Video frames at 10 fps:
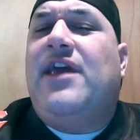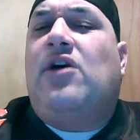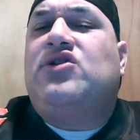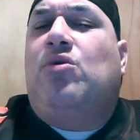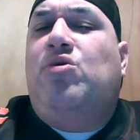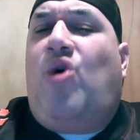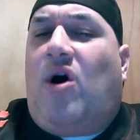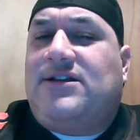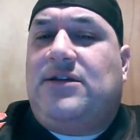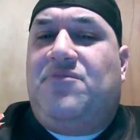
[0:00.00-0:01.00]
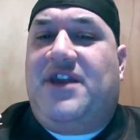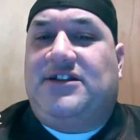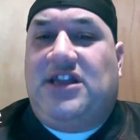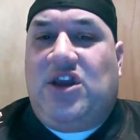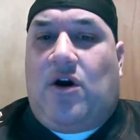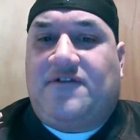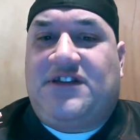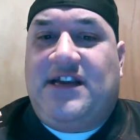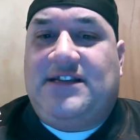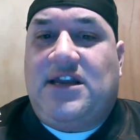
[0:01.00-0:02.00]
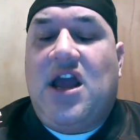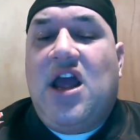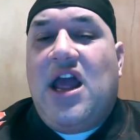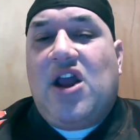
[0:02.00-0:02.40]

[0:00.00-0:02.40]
they also lost some things in the offseason